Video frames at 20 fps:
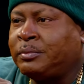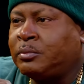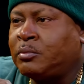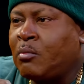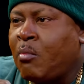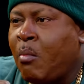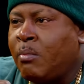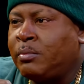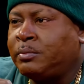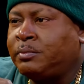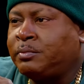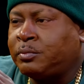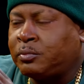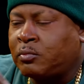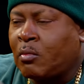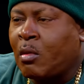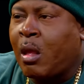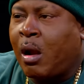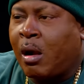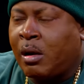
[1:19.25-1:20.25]
Daddy is
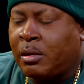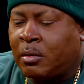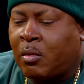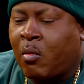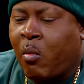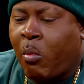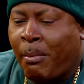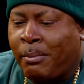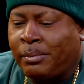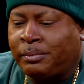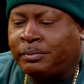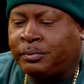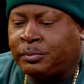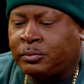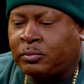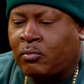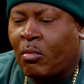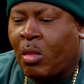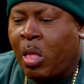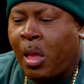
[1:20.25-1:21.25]
the Bobby Flay in
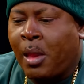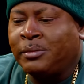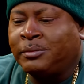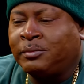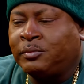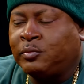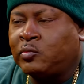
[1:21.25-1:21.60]
hip hop.